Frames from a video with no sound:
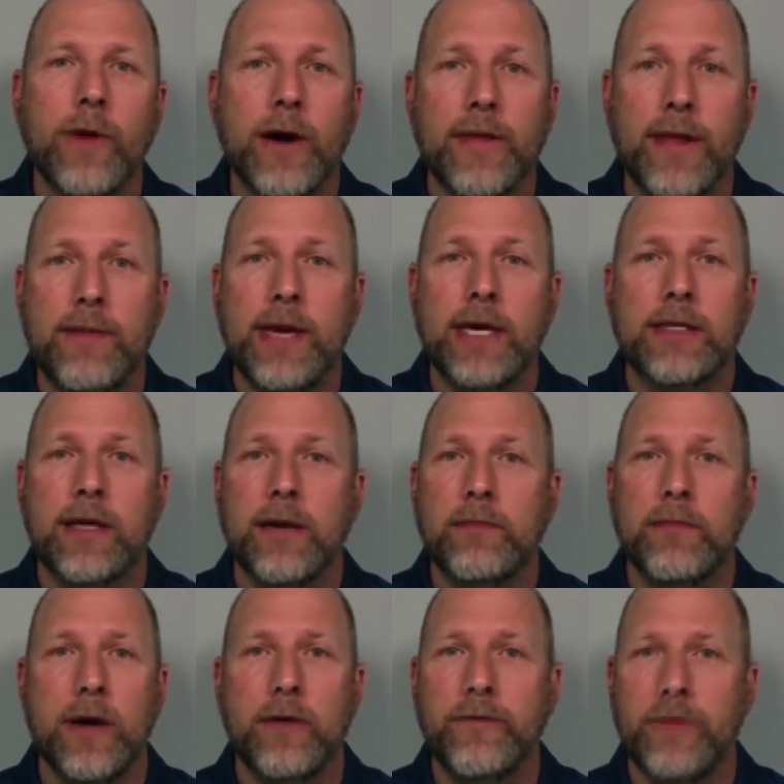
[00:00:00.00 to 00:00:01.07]
and they make
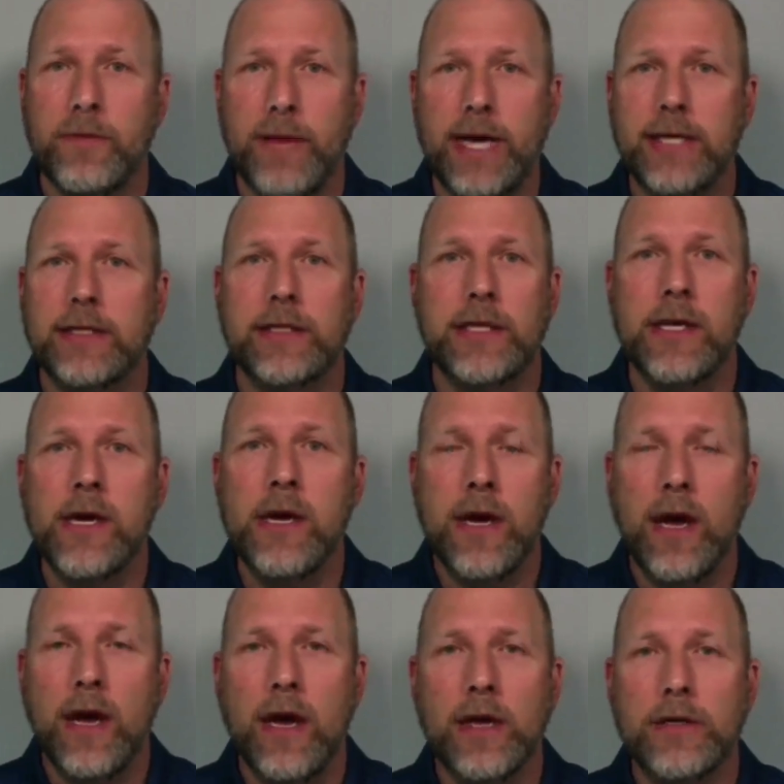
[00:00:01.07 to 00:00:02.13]
some of the best
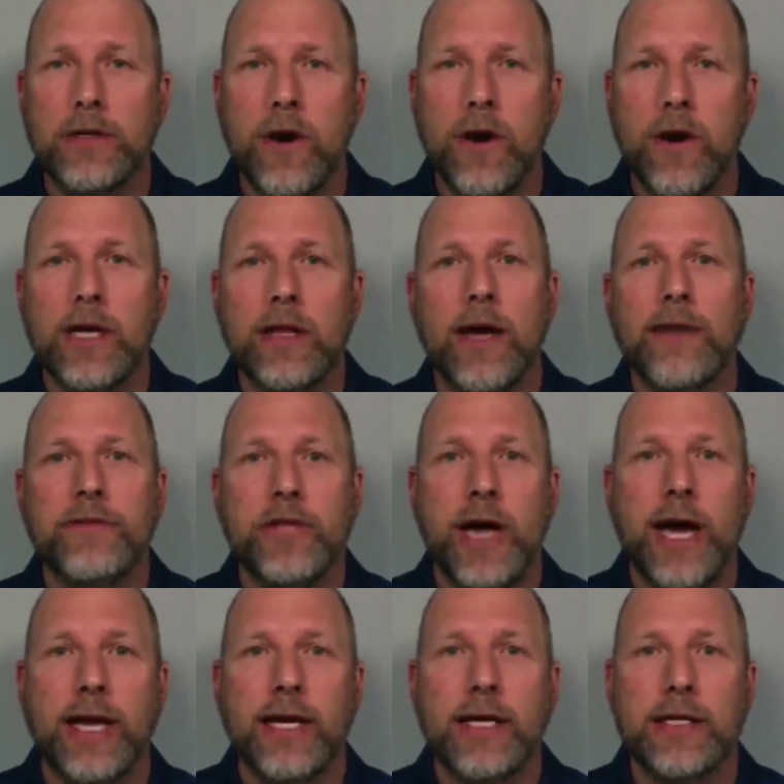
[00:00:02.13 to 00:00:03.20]
uh, doggy life
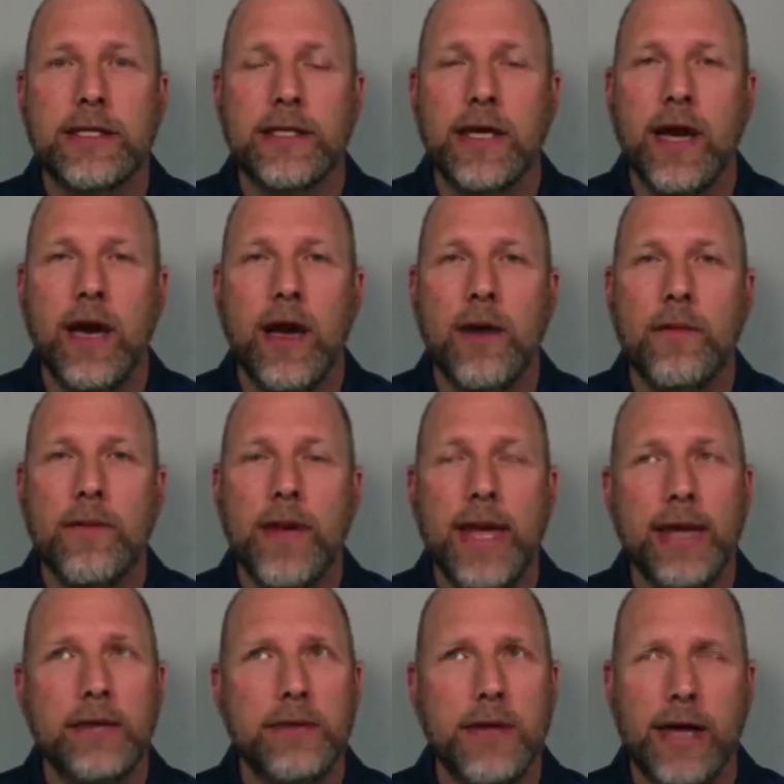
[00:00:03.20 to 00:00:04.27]
jackets, um,
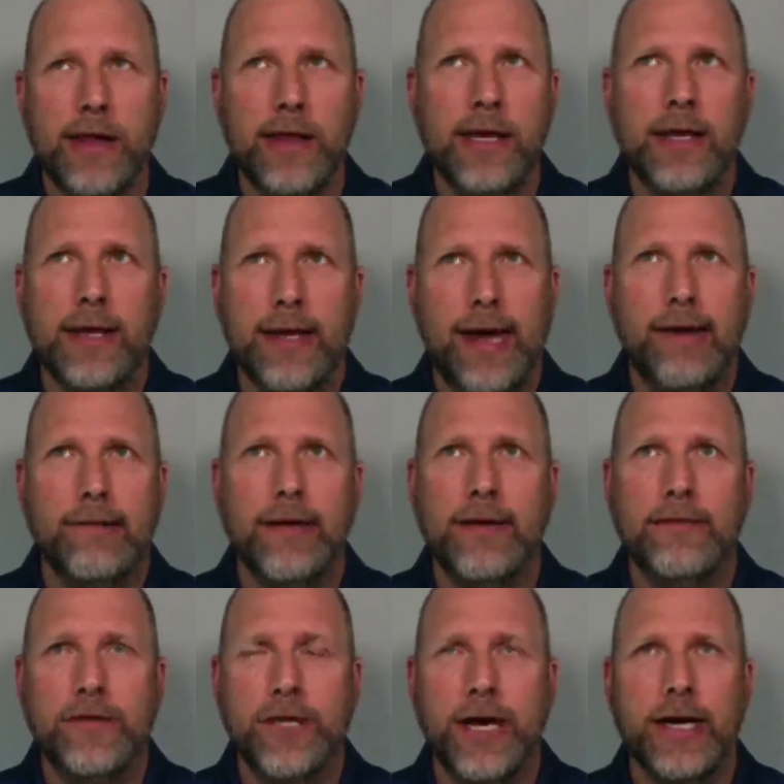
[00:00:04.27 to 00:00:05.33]
and I think cat
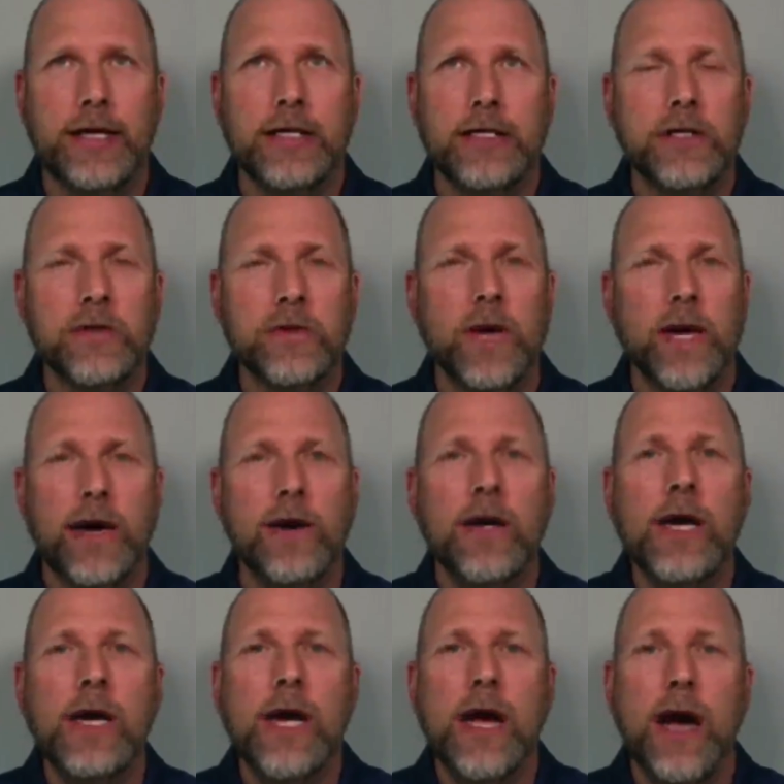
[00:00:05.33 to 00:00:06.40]
life jackets as well.
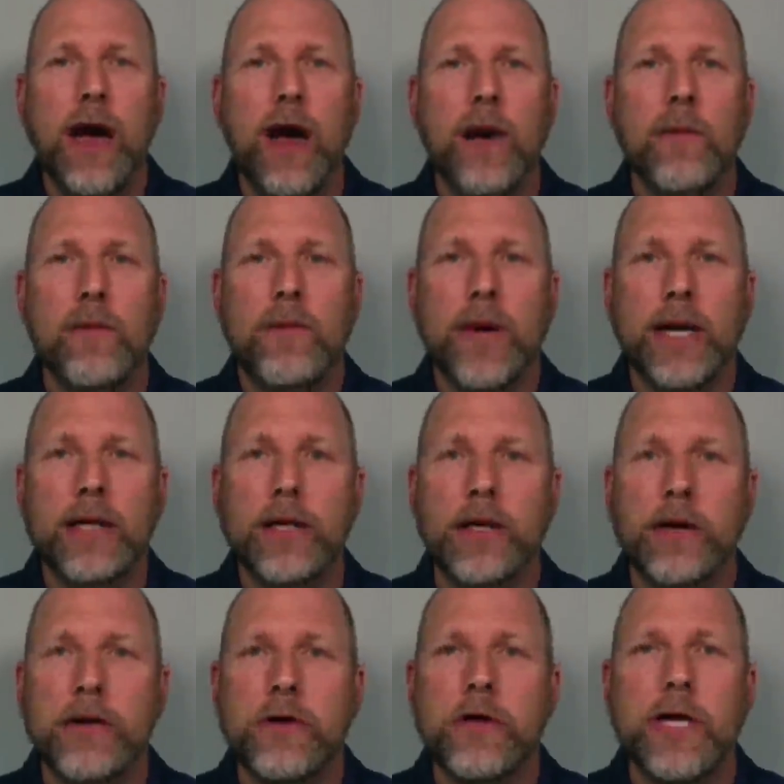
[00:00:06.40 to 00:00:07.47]
Um, but you
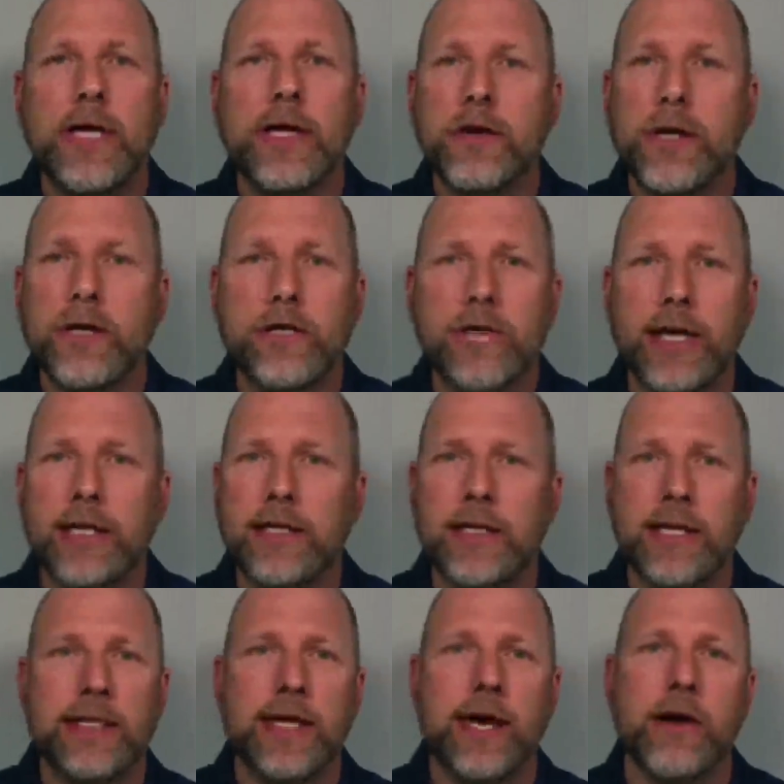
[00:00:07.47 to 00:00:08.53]
know, you can you can check these
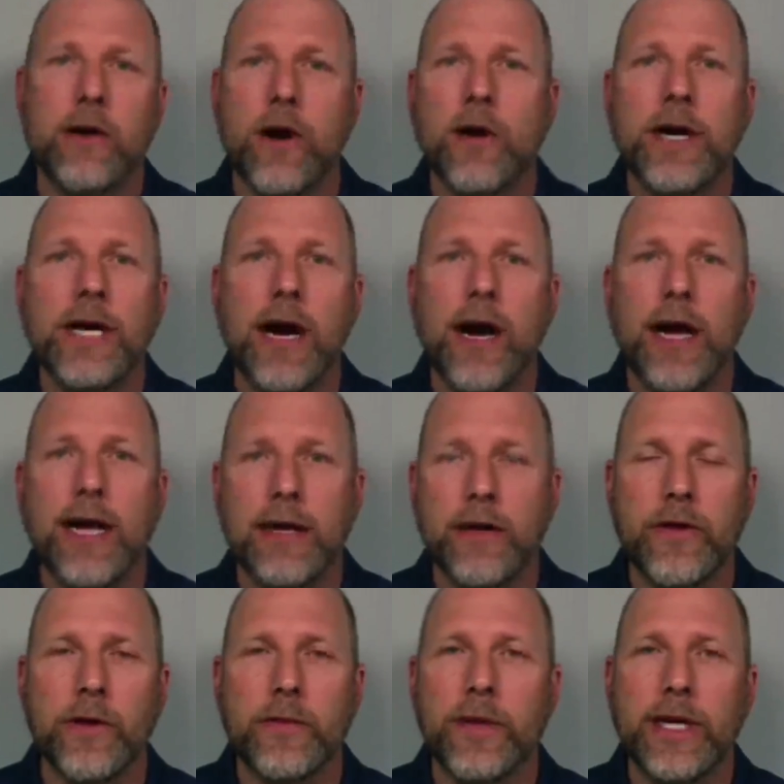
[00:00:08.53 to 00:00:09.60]
things out at REI and
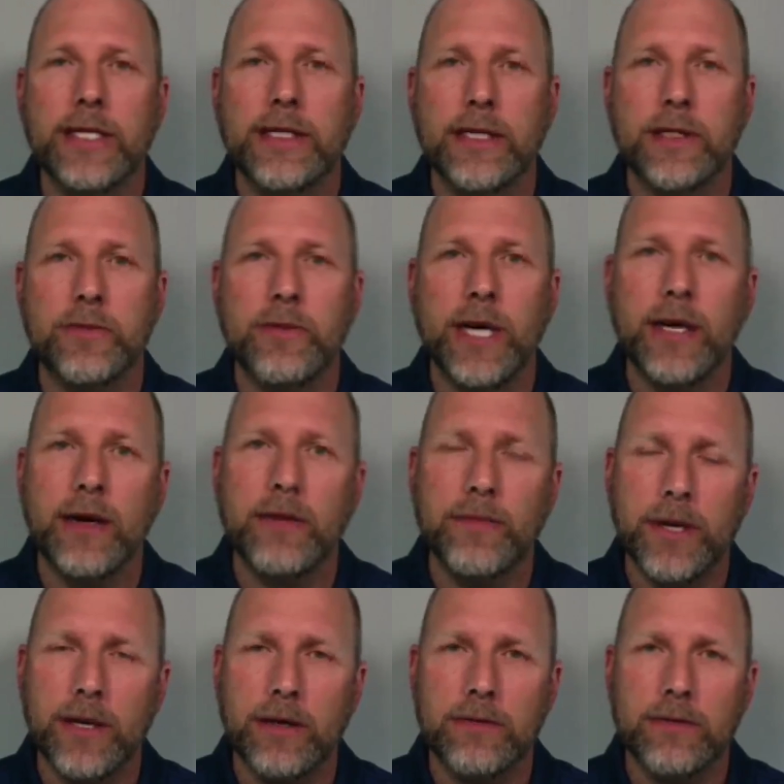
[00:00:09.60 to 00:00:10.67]
other places. But uh,
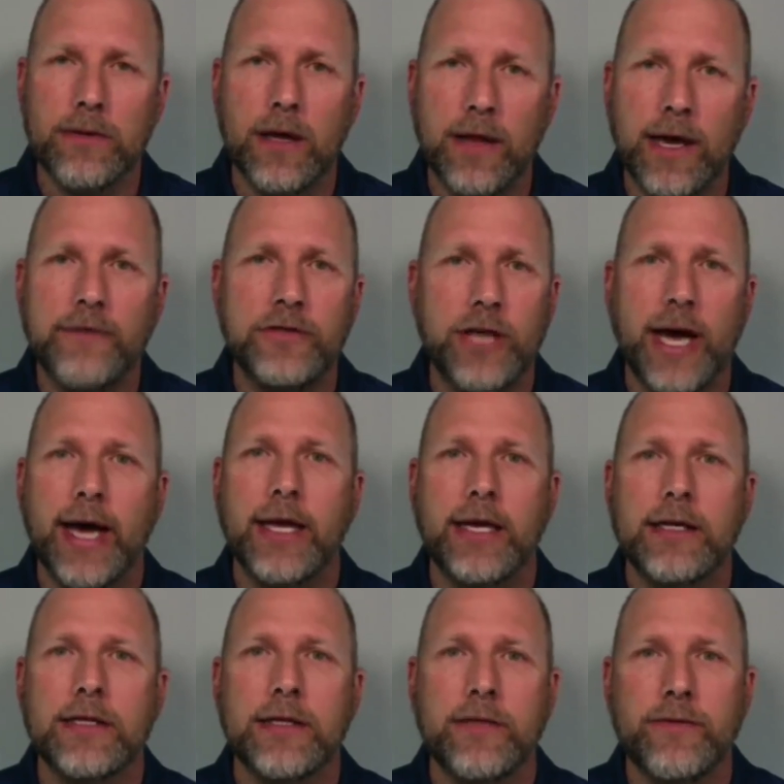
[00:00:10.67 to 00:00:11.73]
but a, a, life
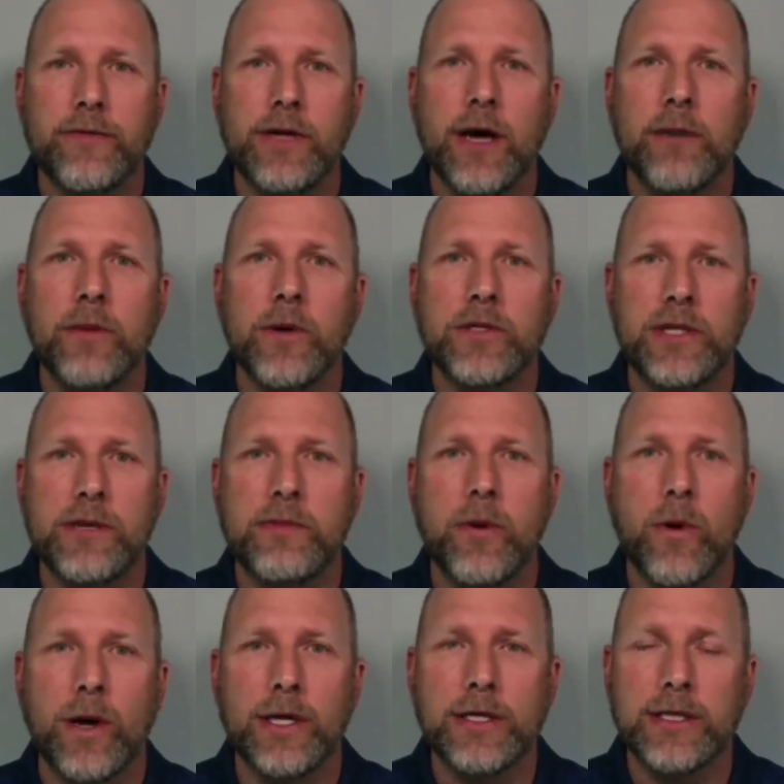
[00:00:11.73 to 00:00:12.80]
jacket is of the utmost
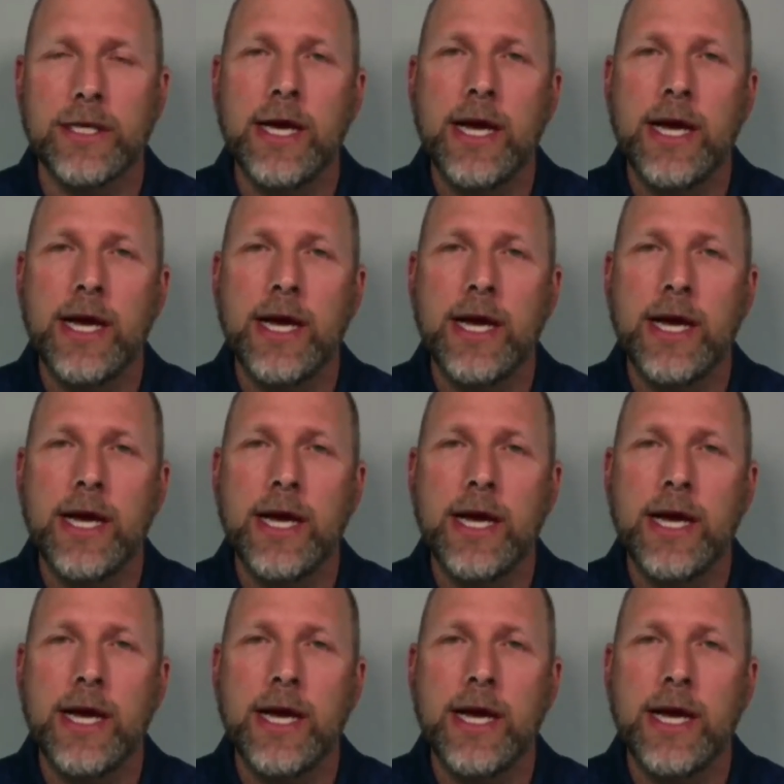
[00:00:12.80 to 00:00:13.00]
importance,